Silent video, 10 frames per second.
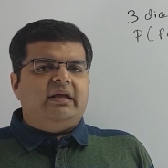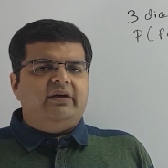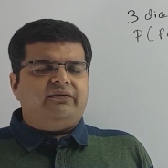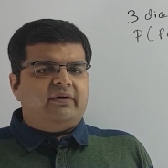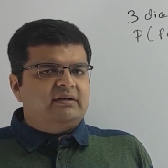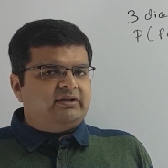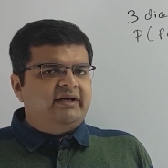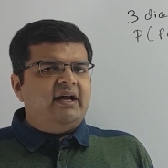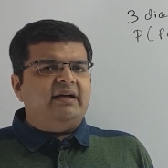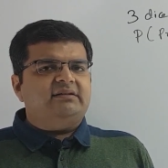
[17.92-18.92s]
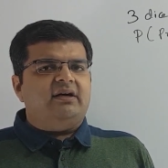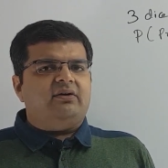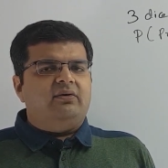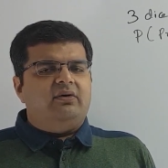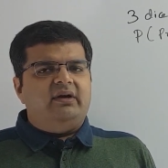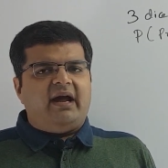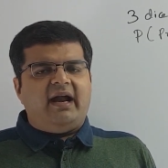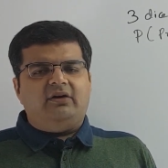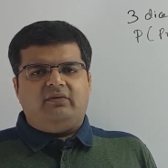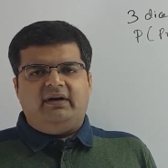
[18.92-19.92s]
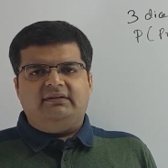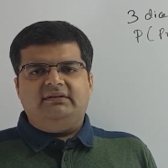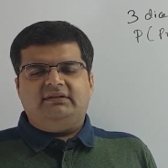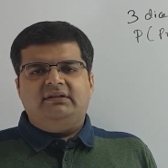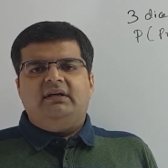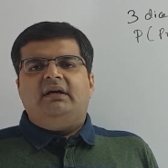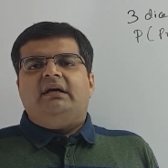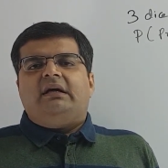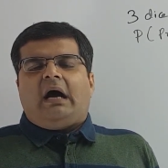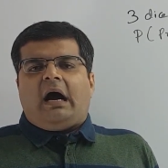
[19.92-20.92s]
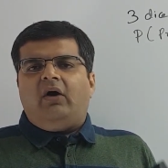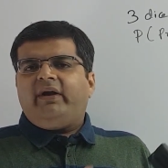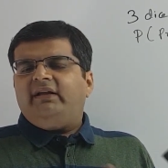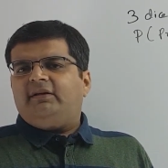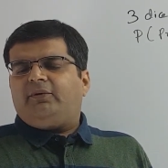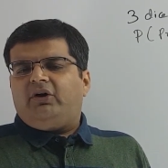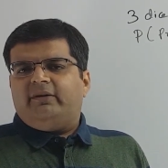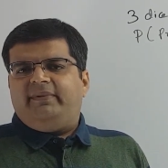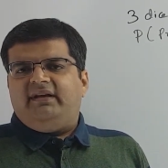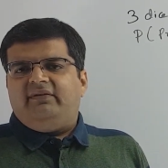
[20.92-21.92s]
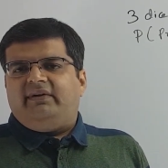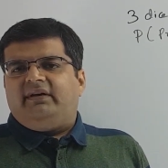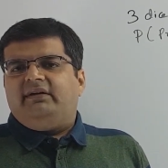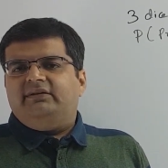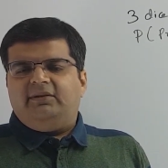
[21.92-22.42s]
if 3 dice are rolled at once, how can the product be even?